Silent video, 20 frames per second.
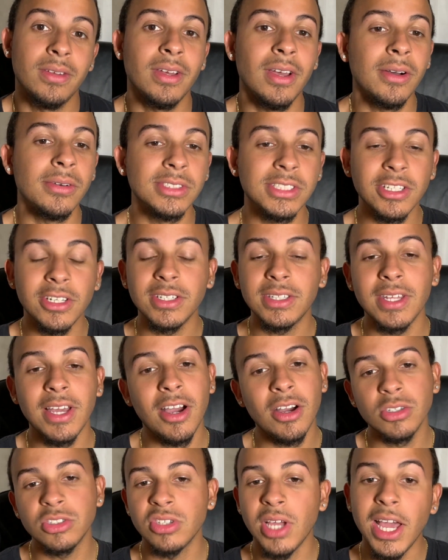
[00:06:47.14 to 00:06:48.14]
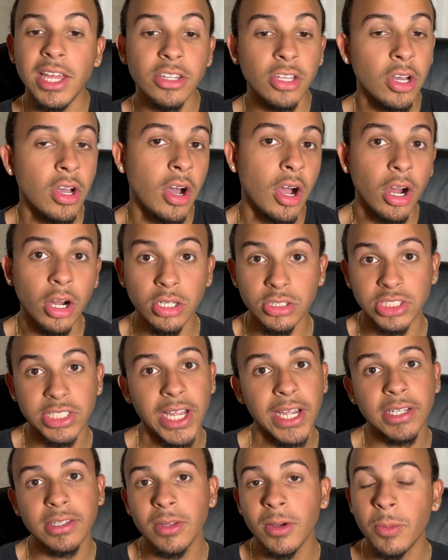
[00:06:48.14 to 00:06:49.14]
I was there at the house. I had the car
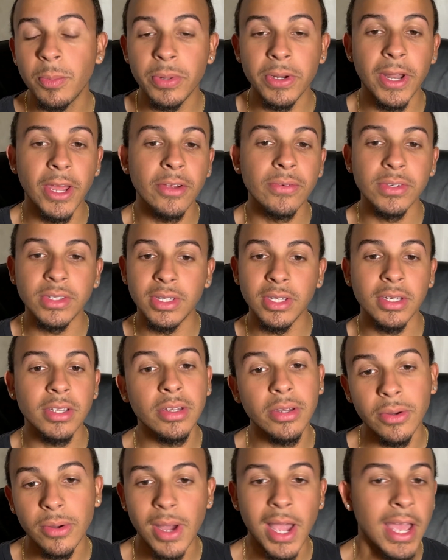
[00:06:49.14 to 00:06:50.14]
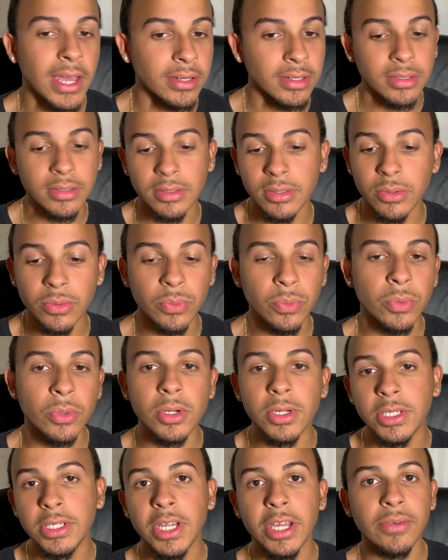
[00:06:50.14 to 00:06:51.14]
jacked up and everything. You know, I had it, you know,
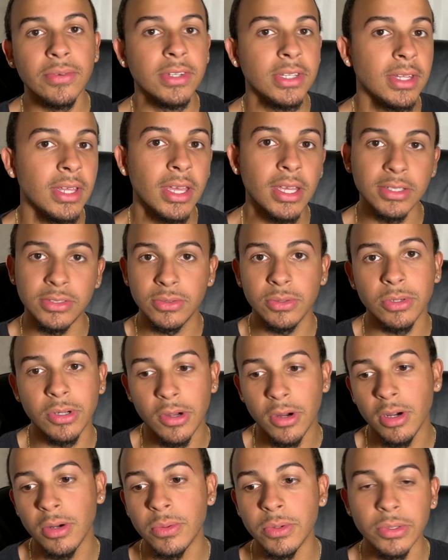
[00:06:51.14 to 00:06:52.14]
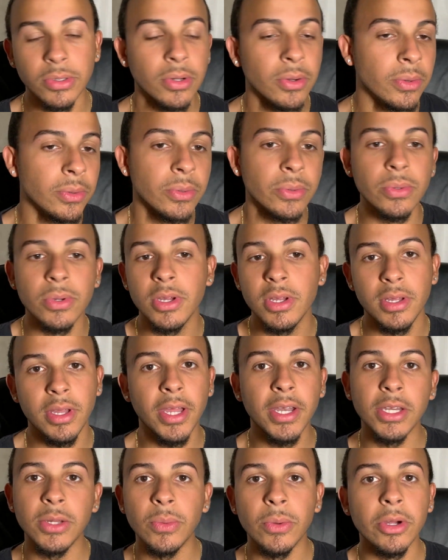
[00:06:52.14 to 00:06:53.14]
wood and everything, so the car won't go
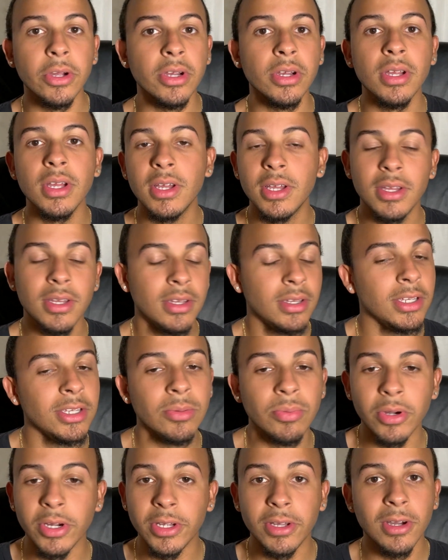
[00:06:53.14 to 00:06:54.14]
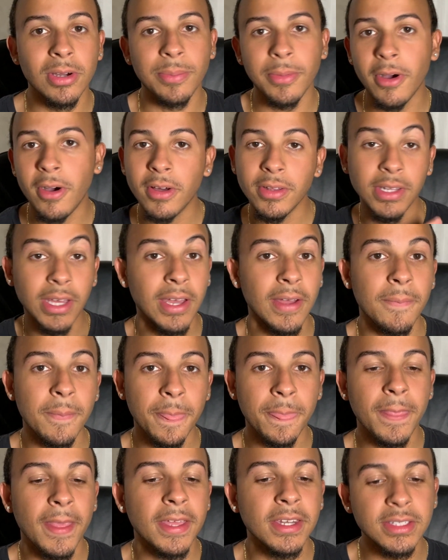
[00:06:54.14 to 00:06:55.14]
anywhere. E-brake up, all that.
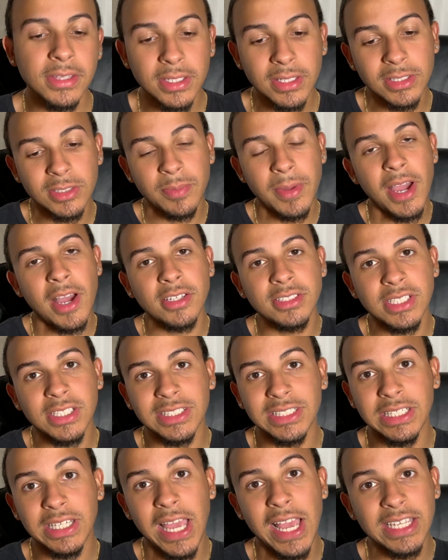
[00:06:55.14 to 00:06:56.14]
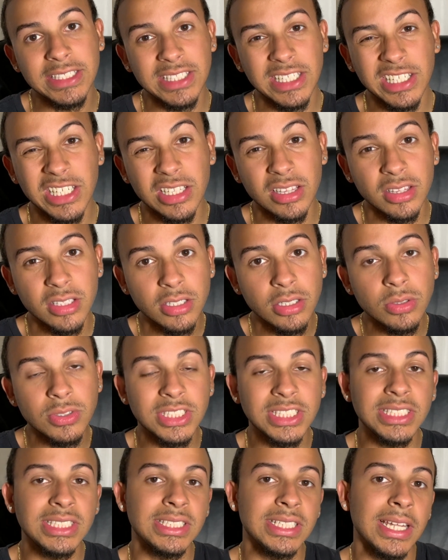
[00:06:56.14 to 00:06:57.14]
And the thing is, my house has like a little
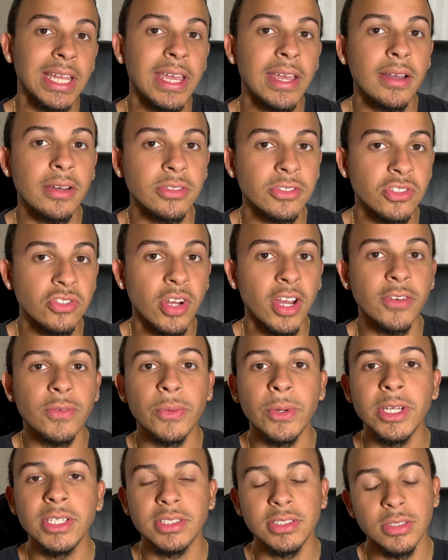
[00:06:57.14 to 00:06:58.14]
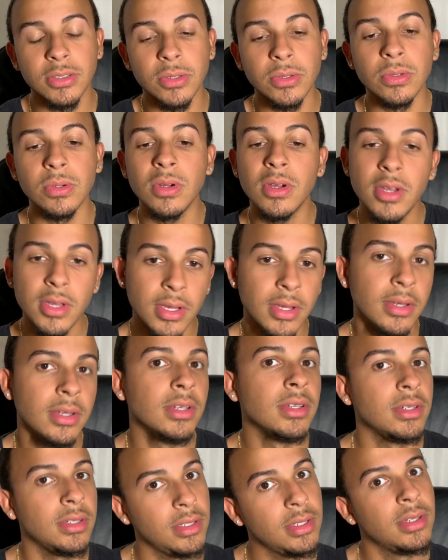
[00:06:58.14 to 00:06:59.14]
slant on the driveway, so
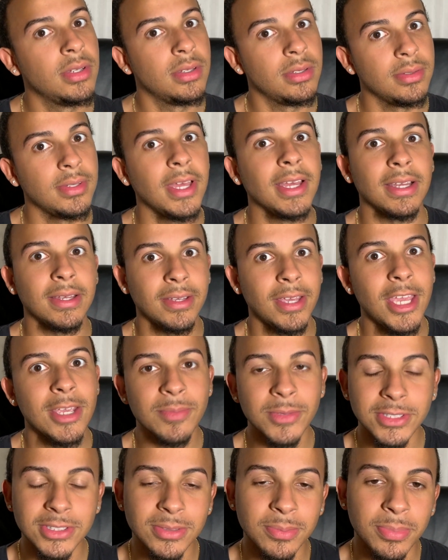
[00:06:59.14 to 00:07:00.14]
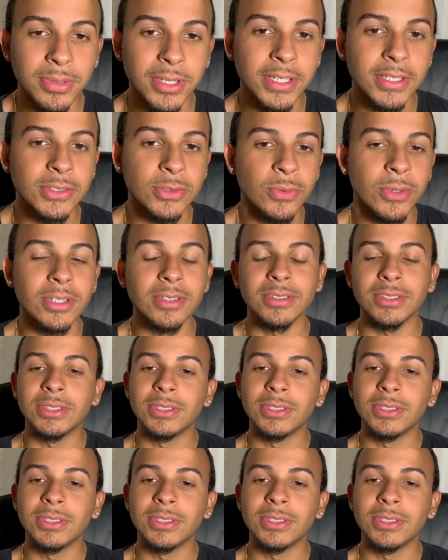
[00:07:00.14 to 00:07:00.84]
that came into play as well.